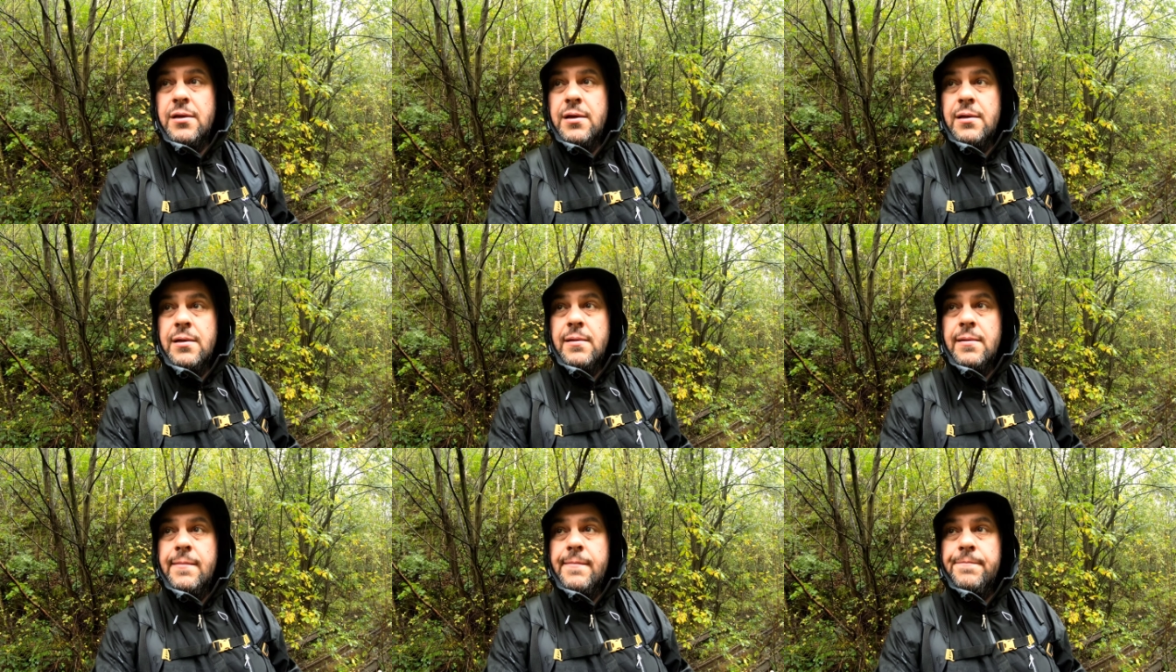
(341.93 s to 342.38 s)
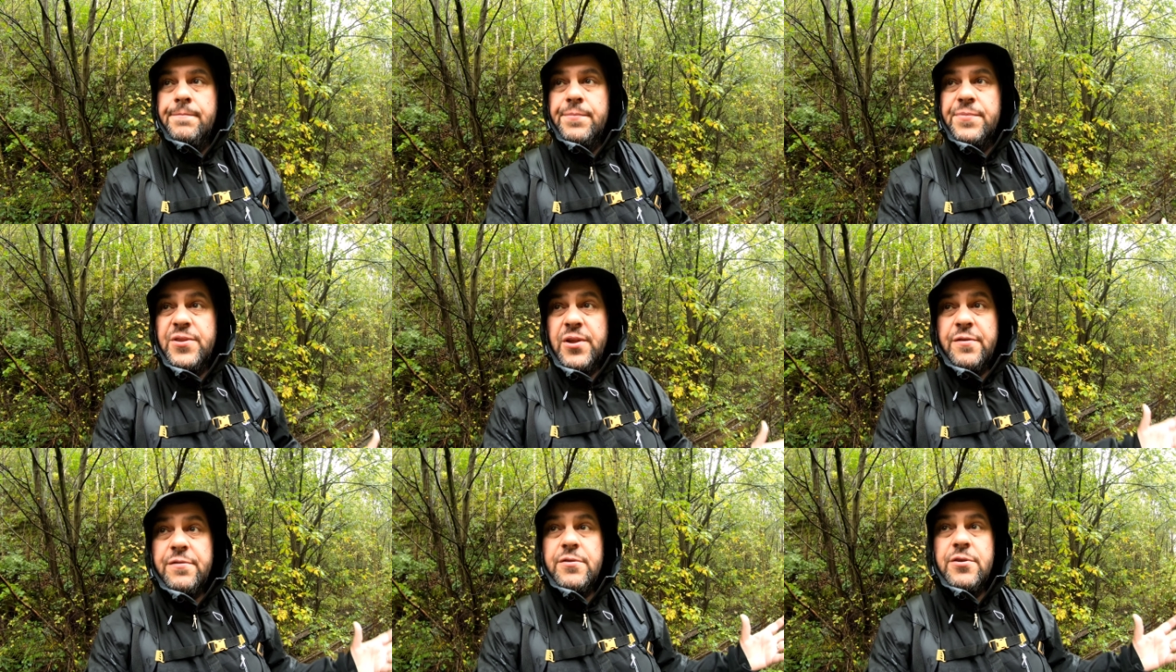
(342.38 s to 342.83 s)
Right,
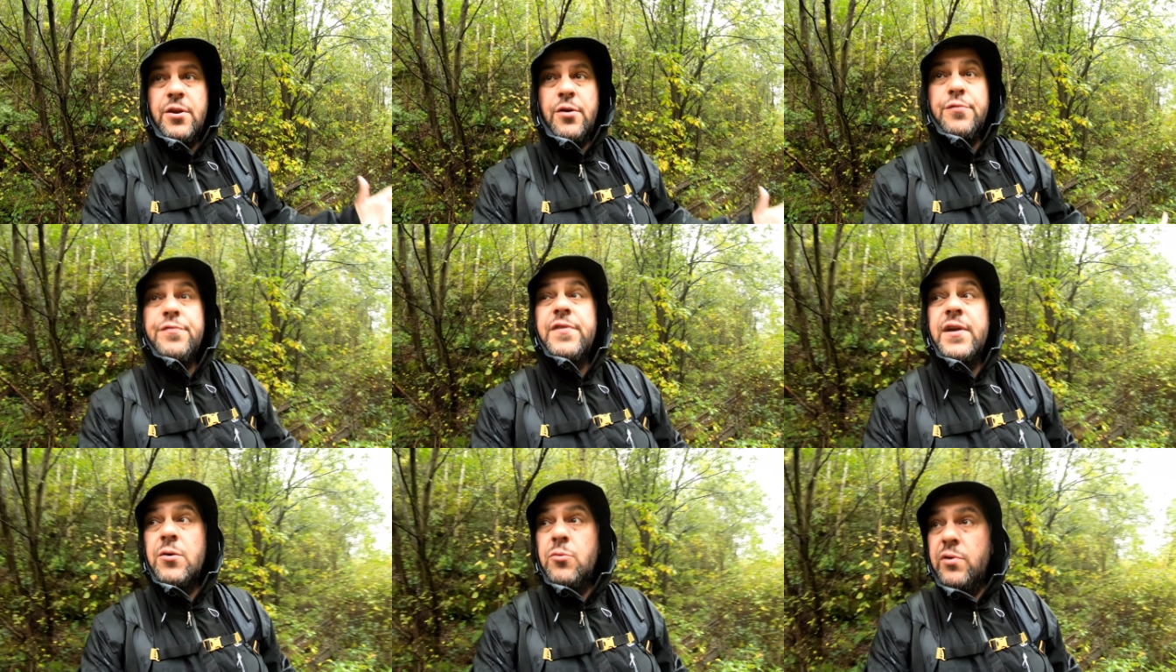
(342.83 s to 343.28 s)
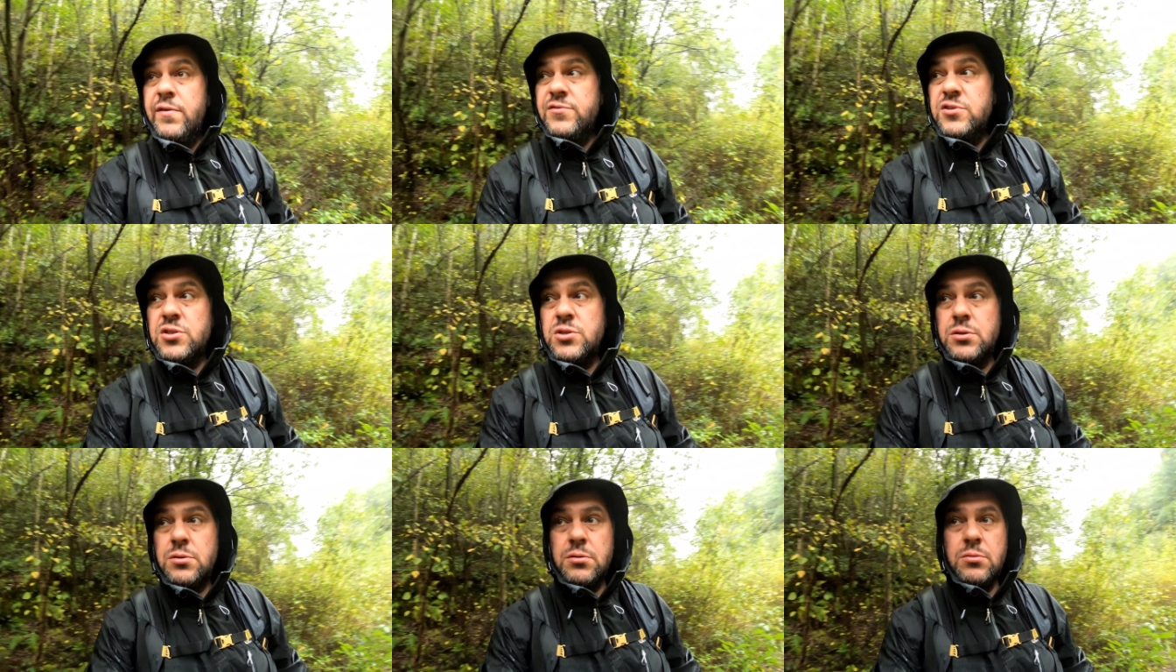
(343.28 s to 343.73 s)
no no, nothing. We've
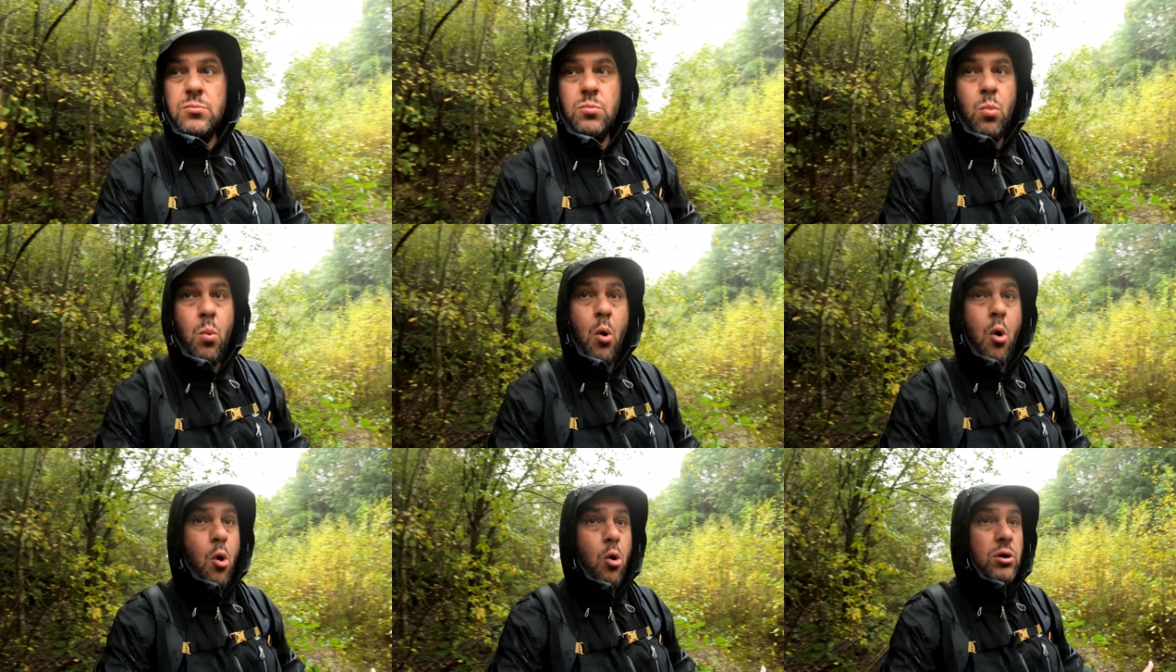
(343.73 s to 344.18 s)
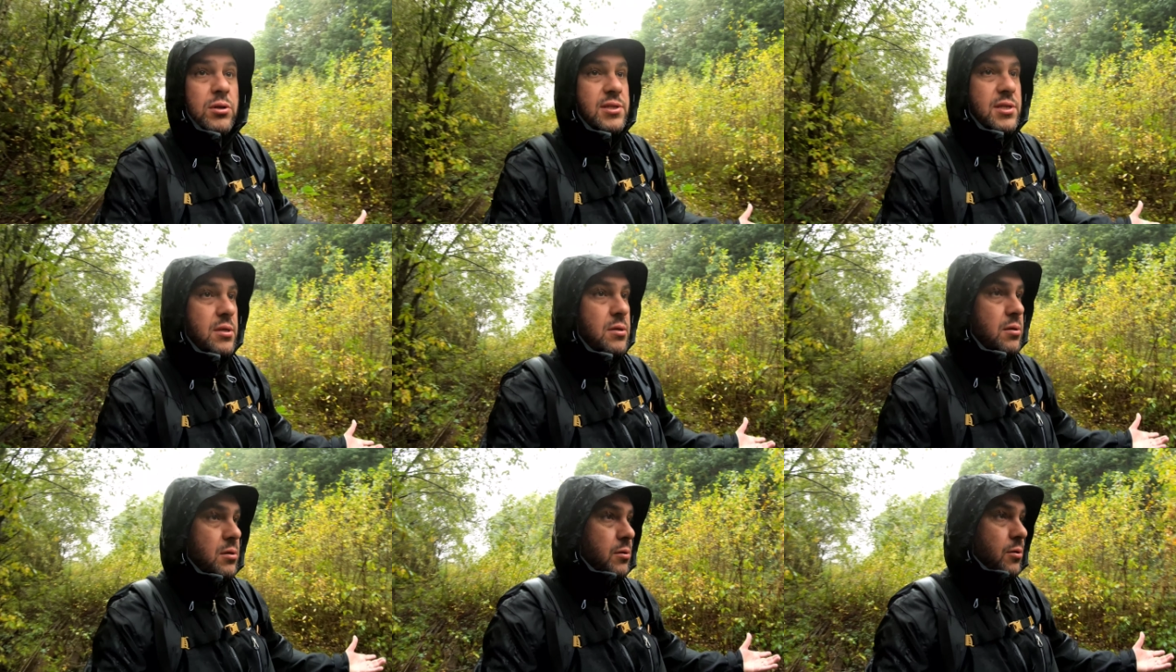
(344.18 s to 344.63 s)
just
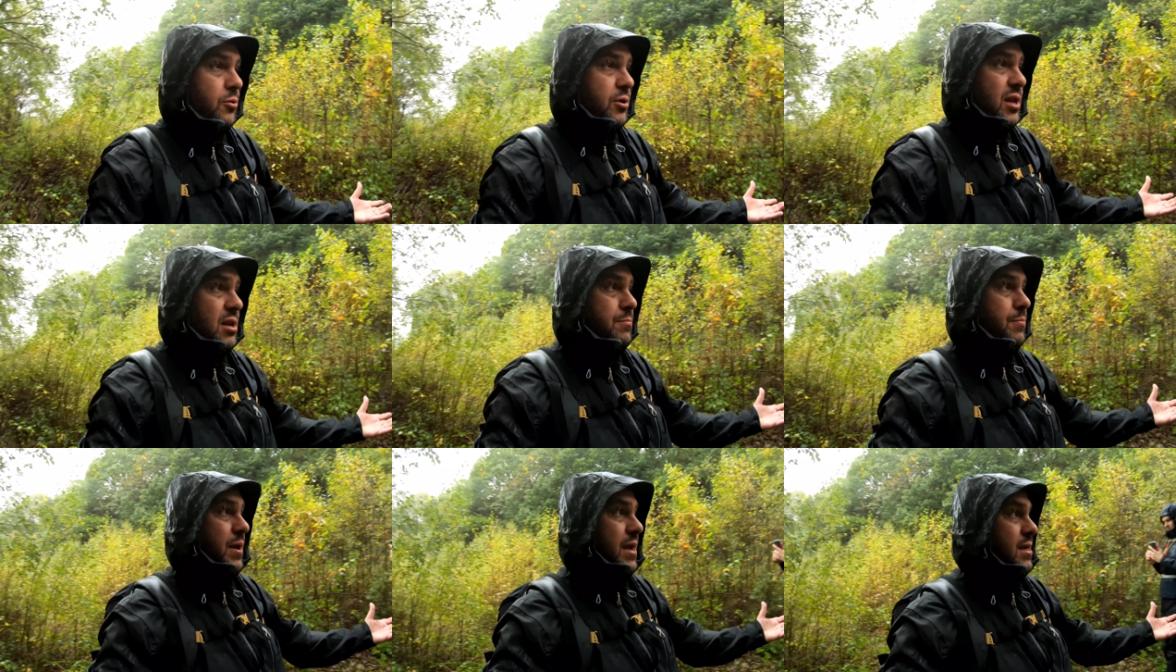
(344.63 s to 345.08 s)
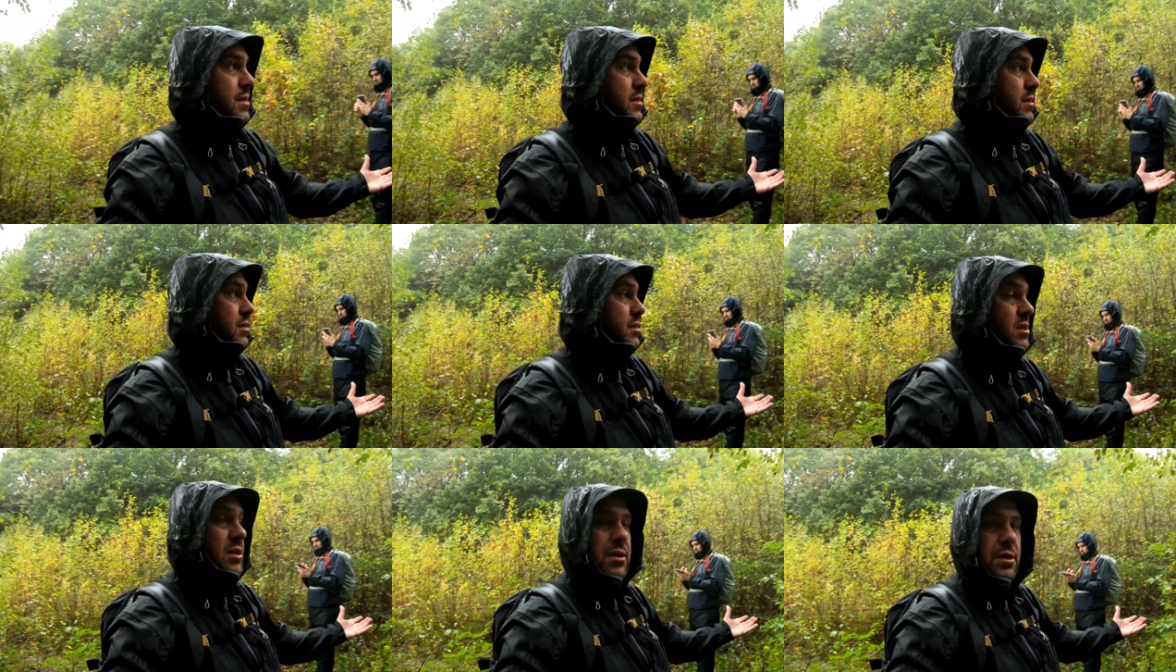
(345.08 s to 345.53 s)
walked
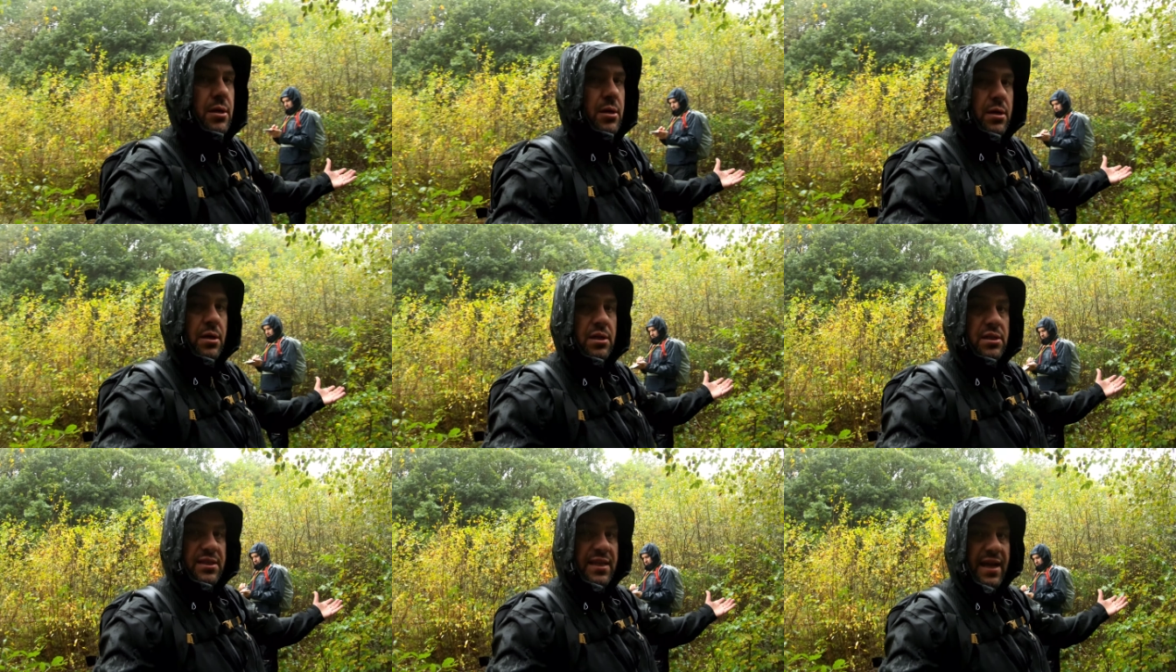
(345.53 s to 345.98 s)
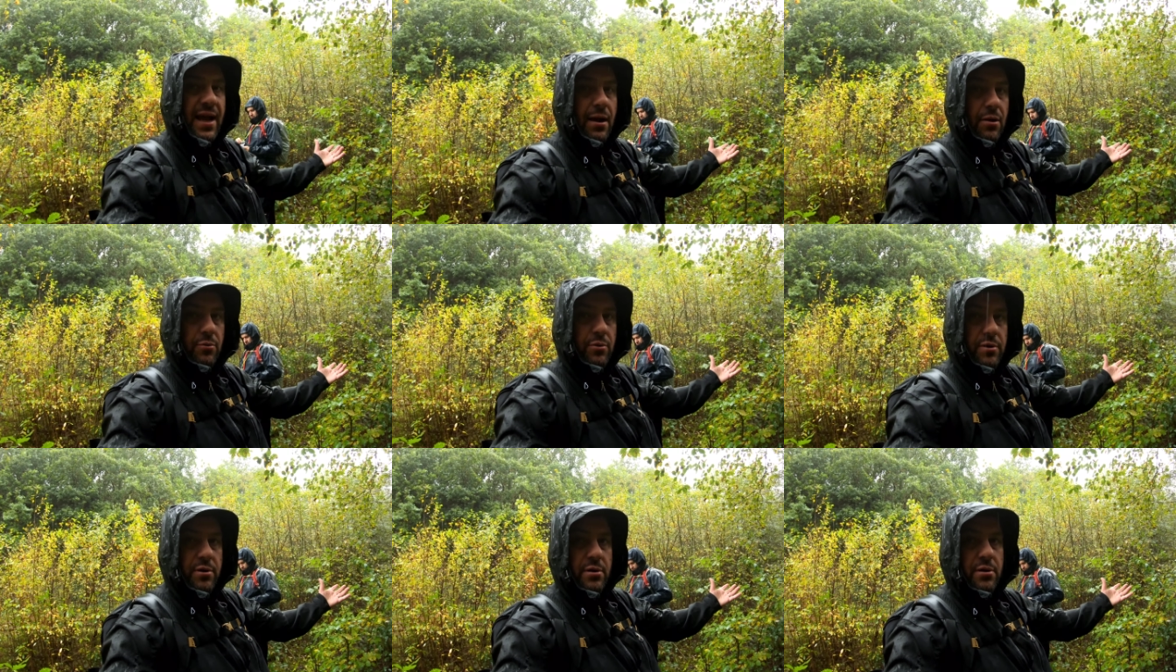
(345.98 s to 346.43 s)
unimpeded
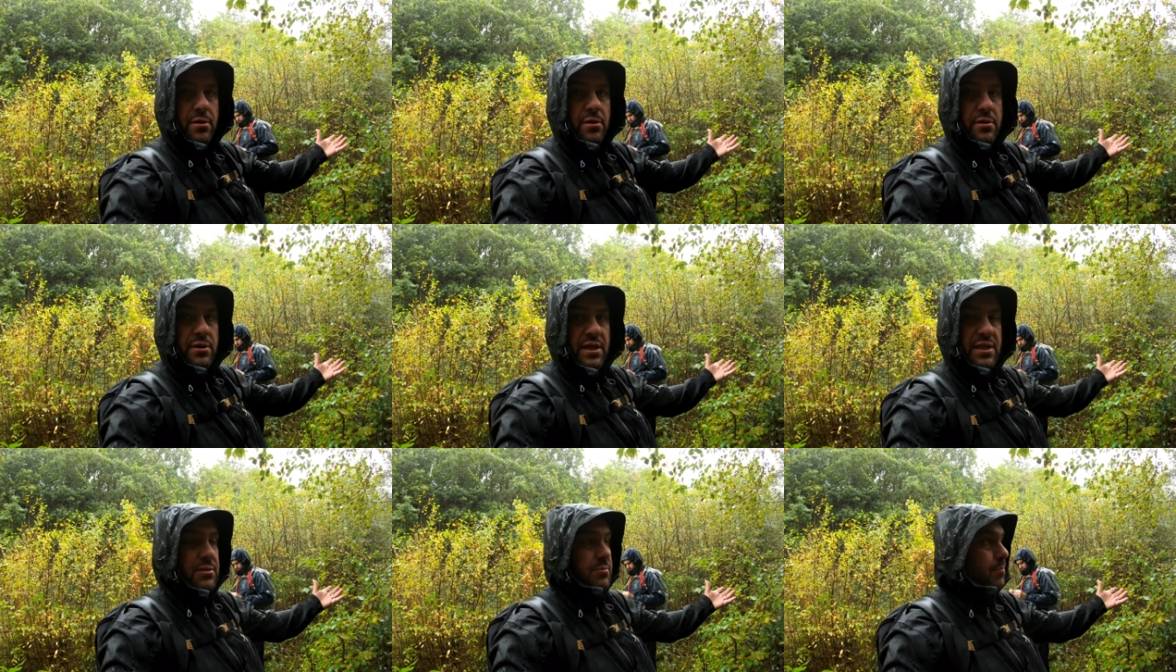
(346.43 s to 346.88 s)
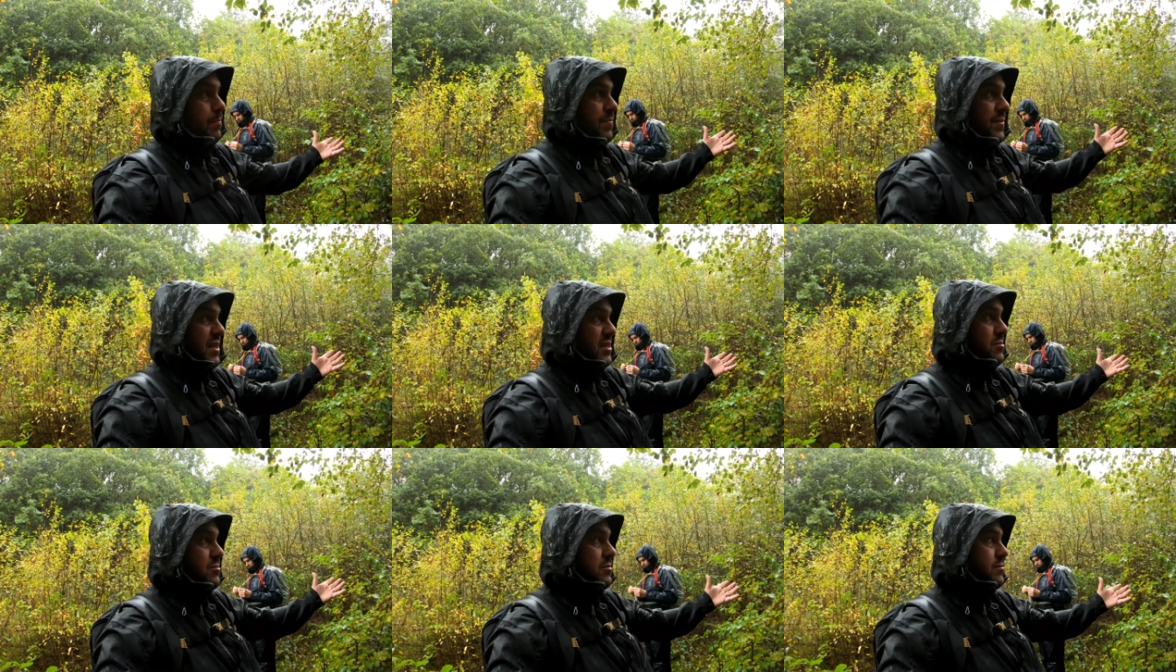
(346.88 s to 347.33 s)
down this
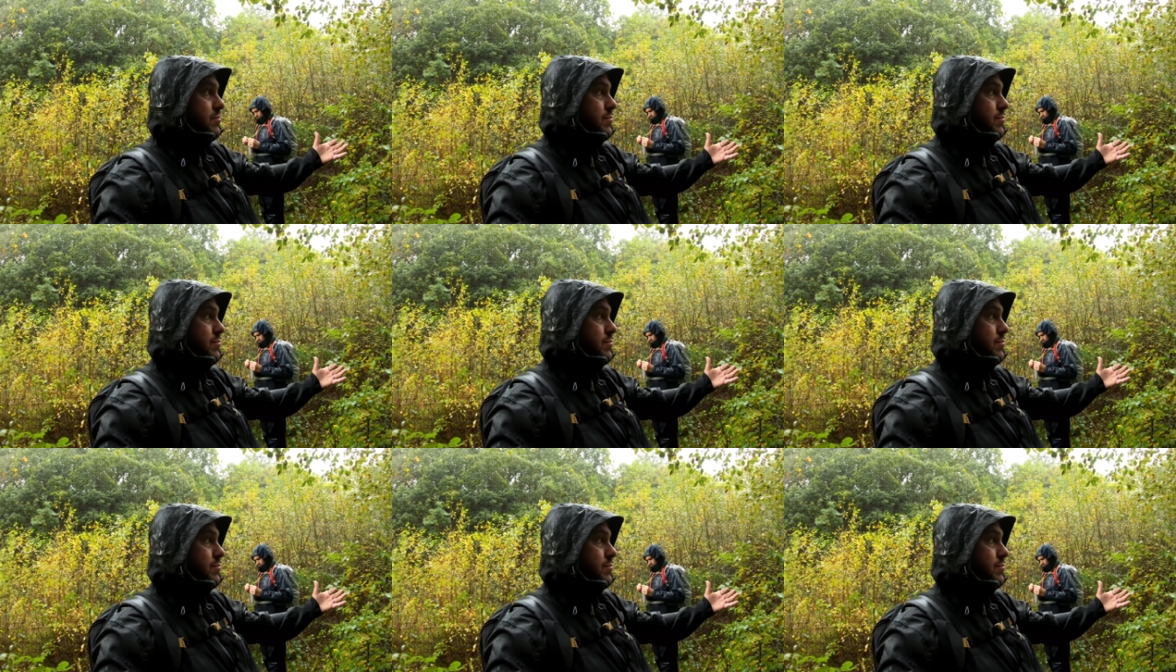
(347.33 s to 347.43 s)
this